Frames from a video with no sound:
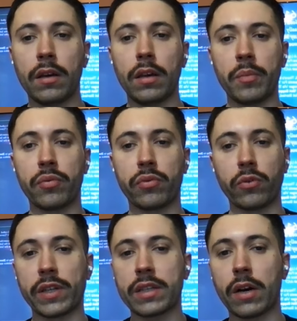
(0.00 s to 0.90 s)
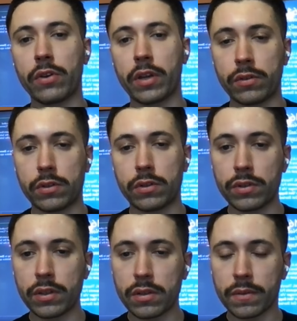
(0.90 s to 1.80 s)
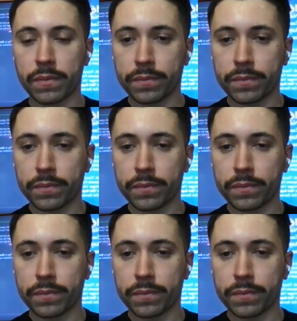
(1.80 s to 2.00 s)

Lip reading: improve. That's how you can also do this.